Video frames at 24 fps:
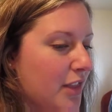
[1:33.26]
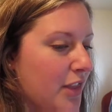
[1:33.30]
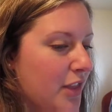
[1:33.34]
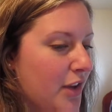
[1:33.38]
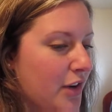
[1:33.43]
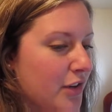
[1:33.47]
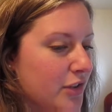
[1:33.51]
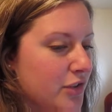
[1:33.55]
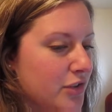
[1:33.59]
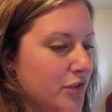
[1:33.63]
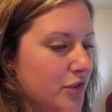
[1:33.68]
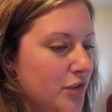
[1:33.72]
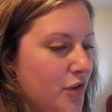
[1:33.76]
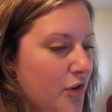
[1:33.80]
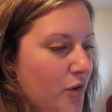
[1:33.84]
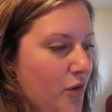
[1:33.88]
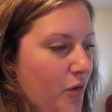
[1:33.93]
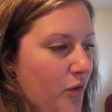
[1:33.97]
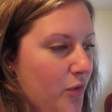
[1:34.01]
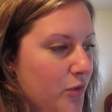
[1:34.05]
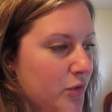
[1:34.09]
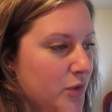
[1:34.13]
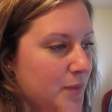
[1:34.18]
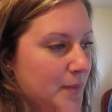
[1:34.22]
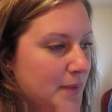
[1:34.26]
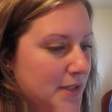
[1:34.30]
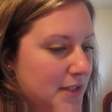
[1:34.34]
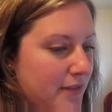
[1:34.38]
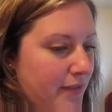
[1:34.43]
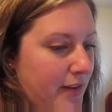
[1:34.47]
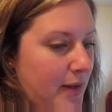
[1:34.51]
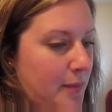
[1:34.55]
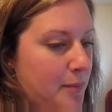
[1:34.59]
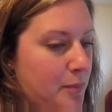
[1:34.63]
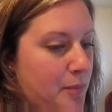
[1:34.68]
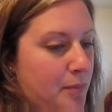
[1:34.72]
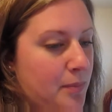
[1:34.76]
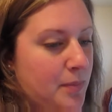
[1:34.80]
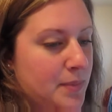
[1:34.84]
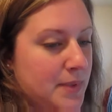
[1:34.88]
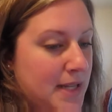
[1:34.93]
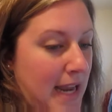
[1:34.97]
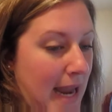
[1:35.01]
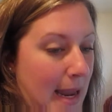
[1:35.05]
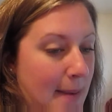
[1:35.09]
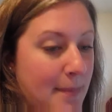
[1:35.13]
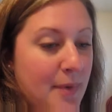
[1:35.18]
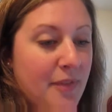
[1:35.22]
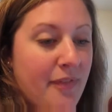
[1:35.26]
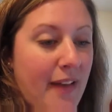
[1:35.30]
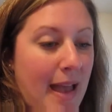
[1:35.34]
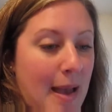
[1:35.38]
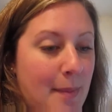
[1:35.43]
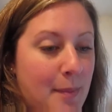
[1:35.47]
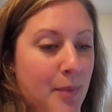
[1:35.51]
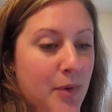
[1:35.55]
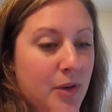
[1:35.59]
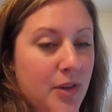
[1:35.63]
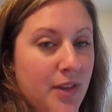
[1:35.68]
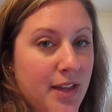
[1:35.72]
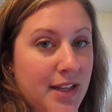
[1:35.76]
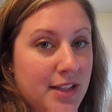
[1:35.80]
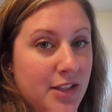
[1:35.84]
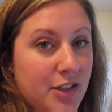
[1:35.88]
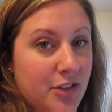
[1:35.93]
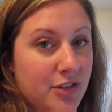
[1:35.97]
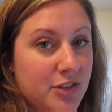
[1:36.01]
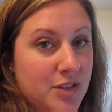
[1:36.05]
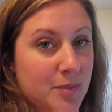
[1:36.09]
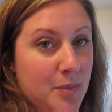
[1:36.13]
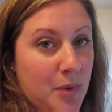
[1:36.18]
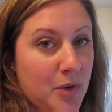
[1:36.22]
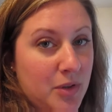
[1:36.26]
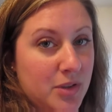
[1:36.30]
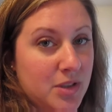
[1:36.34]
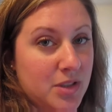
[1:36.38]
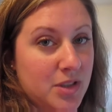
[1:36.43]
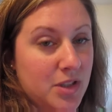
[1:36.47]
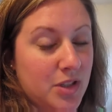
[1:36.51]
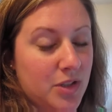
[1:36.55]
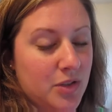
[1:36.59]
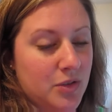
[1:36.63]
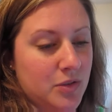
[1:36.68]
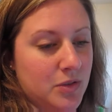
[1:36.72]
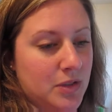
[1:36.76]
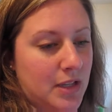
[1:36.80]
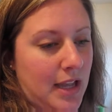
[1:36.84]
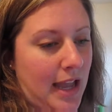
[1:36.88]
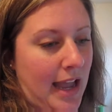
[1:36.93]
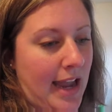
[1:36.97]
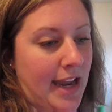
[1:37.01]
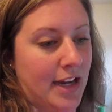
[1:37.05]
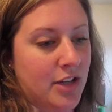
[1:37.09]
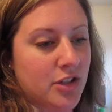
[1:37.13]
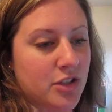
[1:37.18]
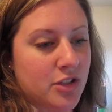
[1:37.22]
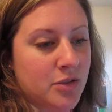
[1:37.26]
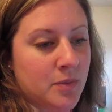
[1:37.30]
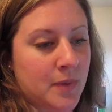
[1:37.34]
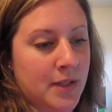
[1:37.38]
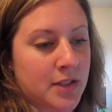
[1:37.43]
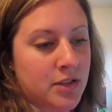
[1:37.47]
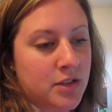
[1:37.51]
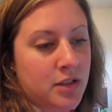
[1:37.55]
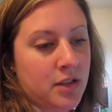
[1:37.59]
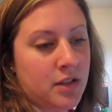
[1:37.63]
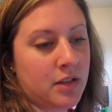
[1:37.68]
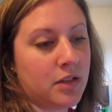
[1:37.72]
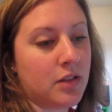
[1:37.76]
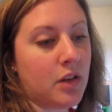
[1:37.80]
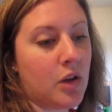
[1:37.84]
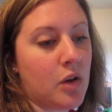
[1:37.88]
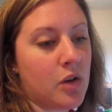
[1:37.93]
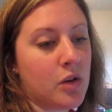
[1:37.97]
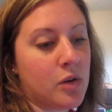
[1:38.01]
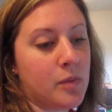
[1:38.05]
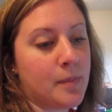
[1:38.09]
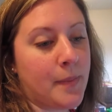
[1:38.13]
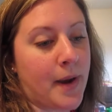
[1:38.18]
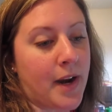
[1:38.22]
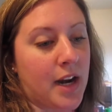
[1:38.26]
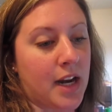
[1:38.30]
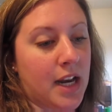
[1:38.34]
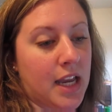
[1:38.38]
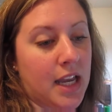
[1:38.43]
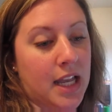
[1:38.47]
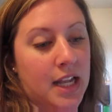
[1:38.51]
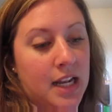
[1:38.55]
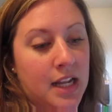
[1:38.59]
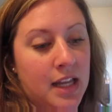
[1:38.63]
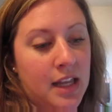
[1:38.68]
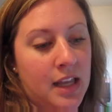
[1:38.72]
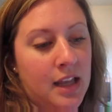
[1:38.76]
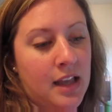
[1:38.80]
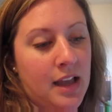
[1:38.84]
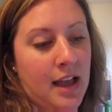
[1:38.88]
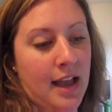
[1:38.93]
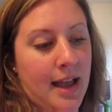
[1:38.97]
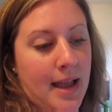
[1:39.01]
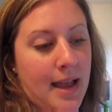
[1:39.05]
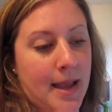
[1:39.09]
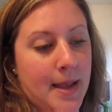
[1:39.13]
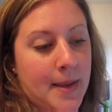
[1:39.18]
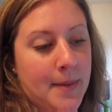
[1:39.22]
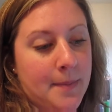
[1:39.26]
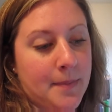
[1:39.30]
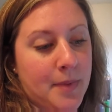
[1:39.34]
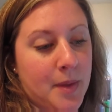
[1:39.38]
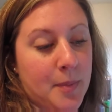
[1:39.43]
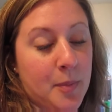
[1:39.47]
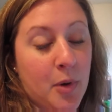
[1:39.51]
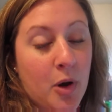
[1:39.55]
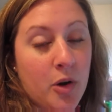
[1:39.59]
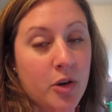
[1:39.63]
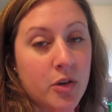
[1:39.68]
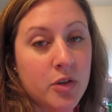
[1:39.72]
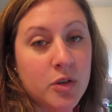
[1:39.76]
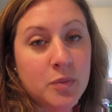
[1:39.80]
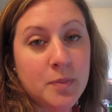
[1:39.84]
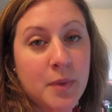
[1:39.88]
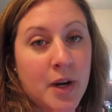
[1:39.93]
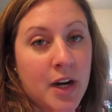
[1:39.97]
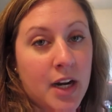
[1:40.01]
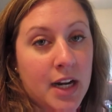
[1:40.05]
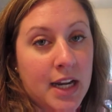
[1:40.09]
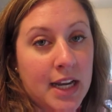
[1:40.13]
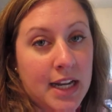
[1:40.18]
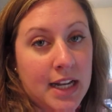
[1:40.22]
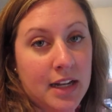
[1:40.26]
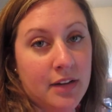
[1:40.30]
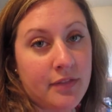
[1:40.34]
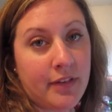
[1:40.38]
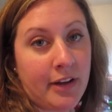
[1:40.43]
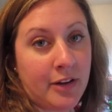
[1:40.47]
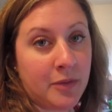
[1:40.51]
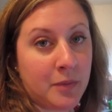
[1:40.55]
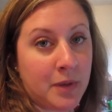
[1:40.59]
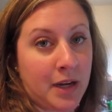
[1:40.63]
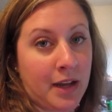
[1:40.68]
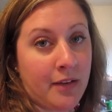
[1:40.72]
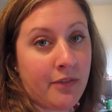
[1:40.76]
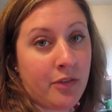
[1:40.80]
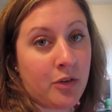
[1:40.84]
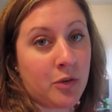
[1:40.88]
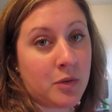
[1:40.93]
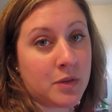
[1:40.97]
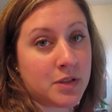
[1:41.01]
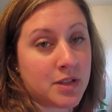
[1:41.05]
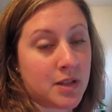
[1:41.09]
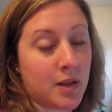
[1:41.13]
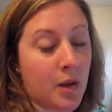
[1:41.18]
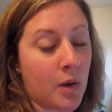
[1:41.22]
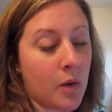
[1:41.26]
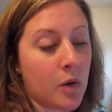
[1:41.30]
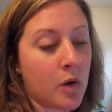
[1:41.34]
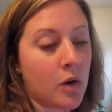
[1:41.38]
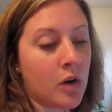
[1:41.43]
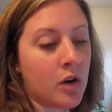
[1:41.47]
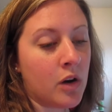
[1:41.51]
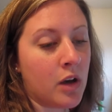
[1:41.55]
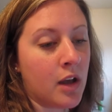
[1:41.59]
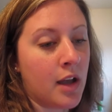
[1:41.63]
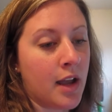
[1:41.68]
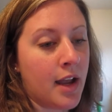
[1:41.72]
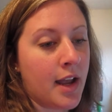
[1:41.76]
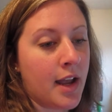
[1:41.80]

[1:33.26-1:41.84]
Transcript: There's no specific type of apple that you're supposed to use. I just went to the local market, the produce market, and found whatever was local.